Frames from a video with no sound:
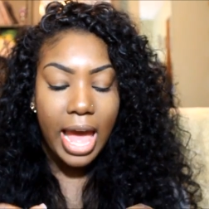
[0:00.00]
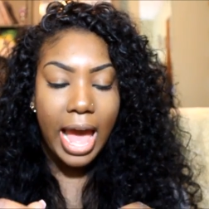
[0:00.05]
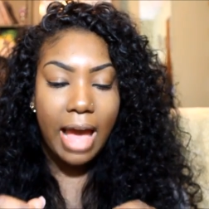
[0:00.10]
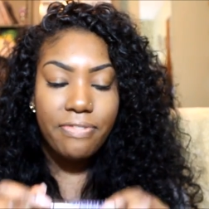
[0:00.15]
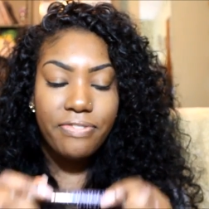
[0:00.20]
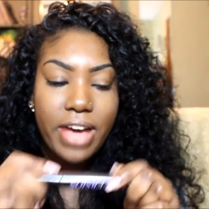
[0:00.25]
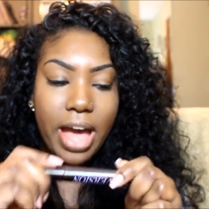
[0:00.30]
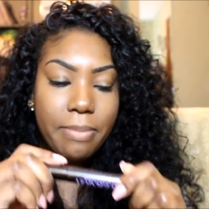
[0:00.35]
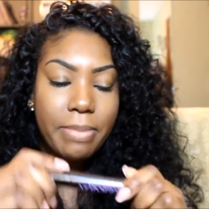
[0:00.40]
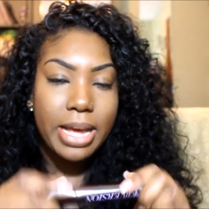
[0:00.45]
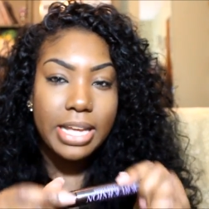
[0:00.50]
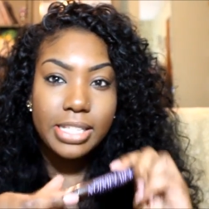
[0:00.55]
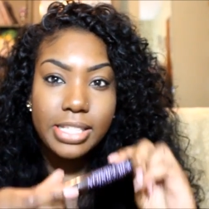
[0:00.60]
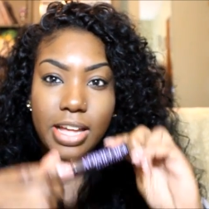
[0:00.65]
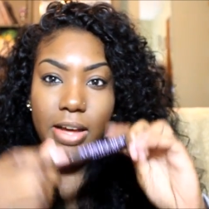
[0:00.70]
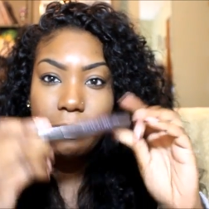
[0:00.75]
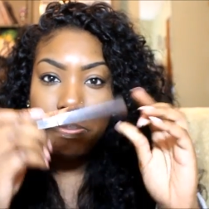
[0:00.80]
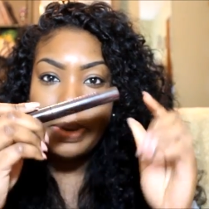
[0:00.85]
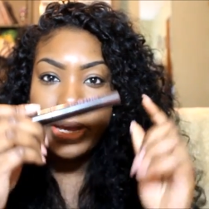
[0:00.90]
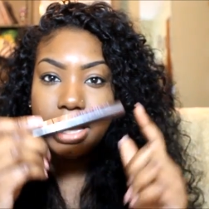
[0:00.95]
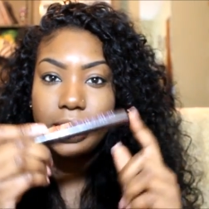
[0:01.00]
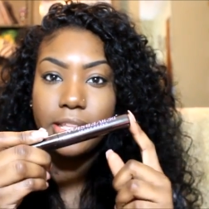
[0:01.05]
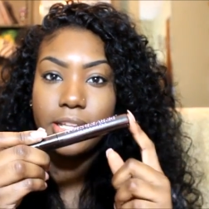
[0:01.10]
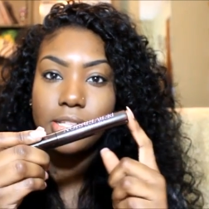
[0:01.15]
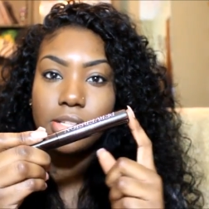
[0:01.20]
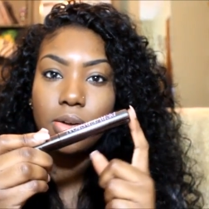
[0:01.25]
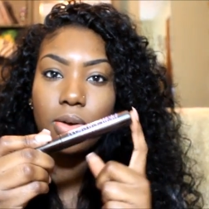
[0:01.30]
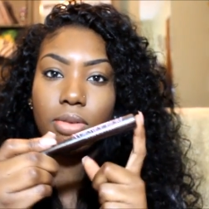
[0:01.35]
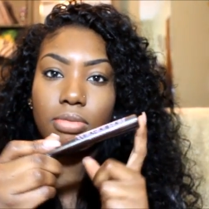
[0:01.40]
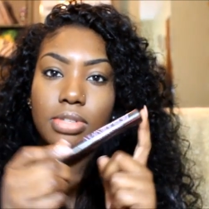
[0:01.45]
I find myself putting
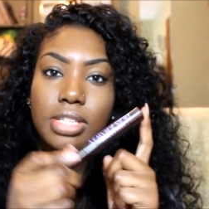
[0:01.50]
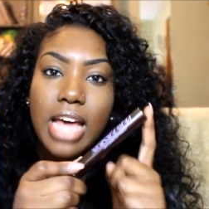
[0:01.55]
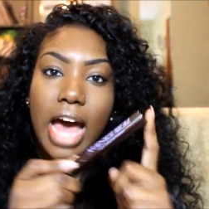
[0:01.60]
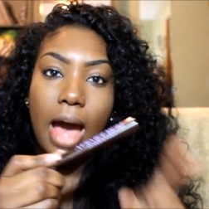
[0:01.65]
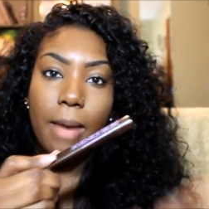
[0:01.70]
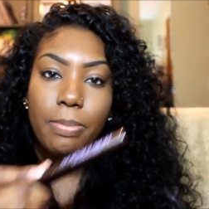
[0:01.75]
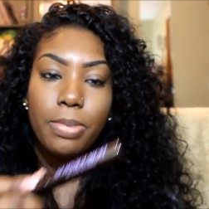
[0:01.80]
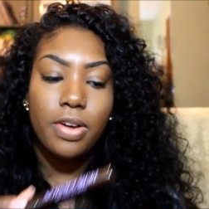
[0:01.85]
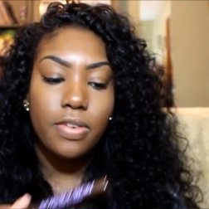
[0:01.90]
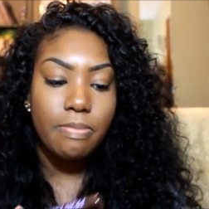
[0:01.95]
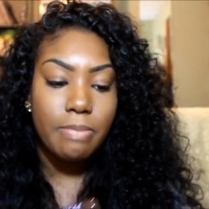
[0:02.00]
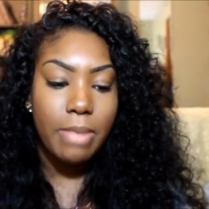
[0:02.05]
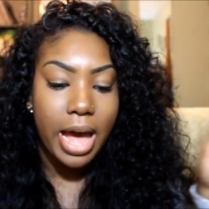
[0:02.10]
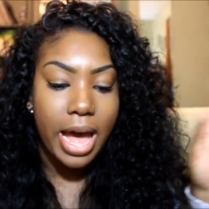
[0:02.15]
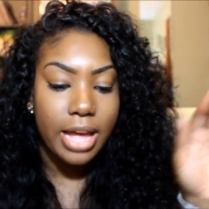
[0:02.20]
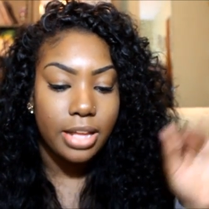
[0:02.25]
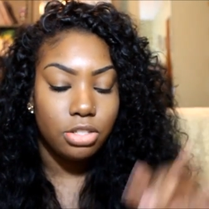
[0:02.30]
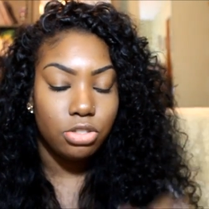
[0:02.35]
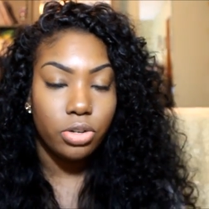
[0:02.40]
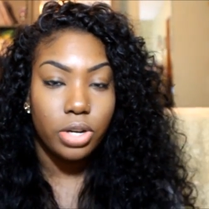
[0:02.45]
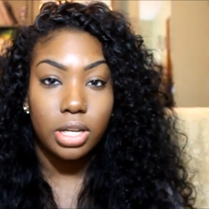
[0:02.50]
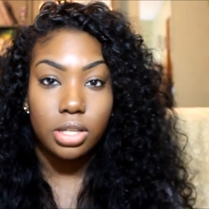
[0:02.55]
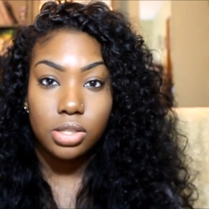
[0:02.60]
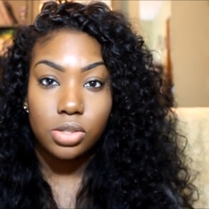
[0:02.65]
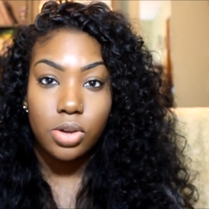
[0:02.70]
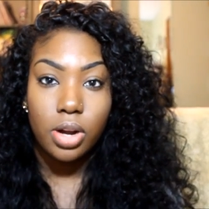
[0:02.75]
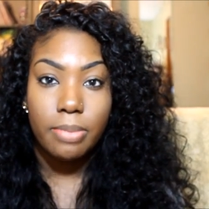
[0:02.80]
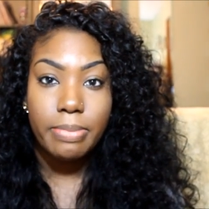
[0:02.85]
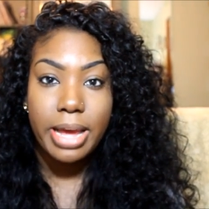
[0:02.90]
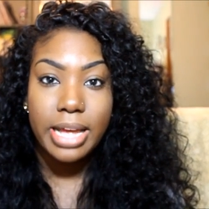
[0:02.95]
this on top of my
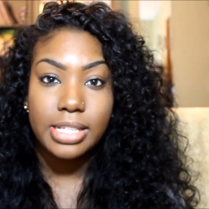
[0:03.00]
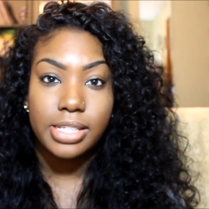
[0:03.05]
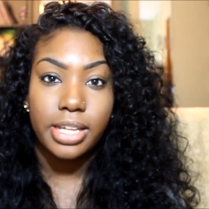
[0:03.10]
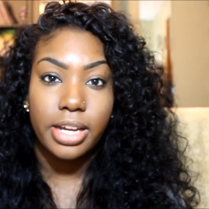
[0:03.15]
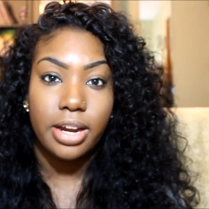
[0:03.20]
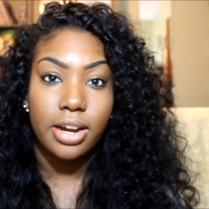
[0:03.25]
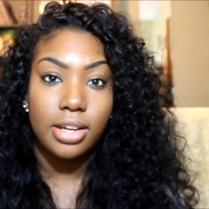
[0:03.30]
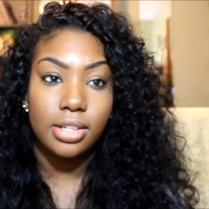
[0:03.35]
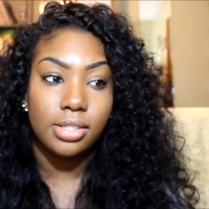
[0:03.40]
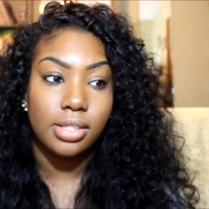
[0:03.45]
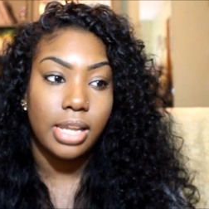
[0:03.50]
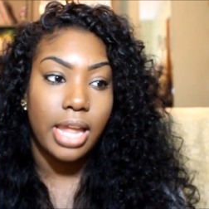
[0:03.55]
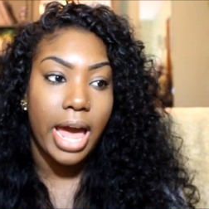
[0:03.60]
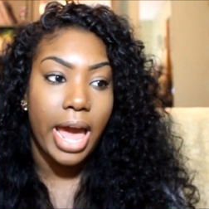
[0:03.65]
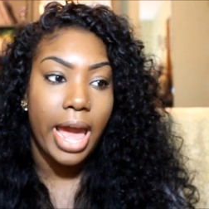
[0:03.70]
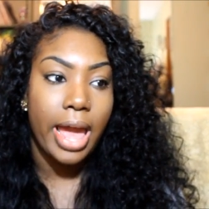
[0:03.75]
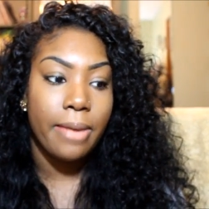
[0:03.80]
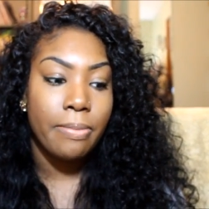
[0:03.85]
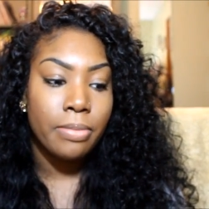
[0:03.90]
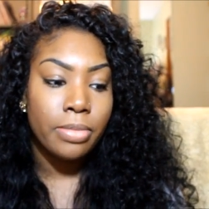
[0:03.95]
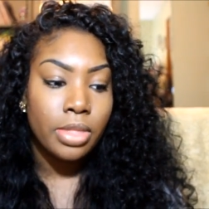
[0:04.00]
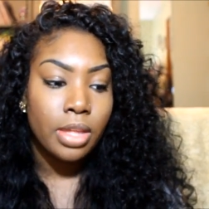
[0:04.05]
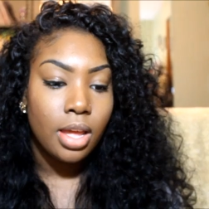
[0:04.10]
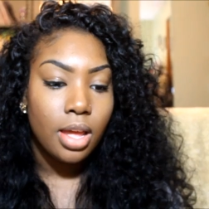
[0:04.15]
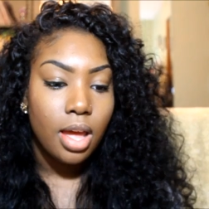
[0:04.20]
drugstore mascaras like